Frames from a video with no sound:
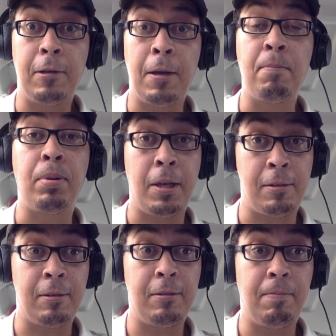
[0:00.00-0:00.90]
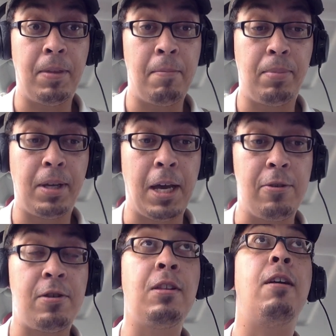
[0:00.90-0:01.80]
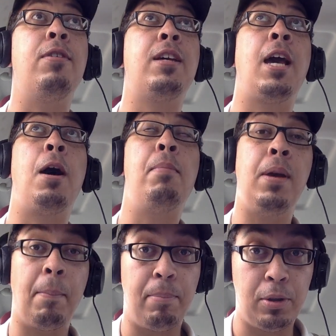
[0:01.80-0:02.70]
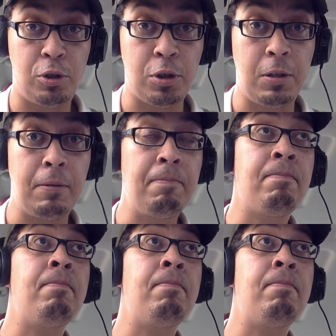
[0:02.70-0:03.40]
implicit implication of a cow being butchered,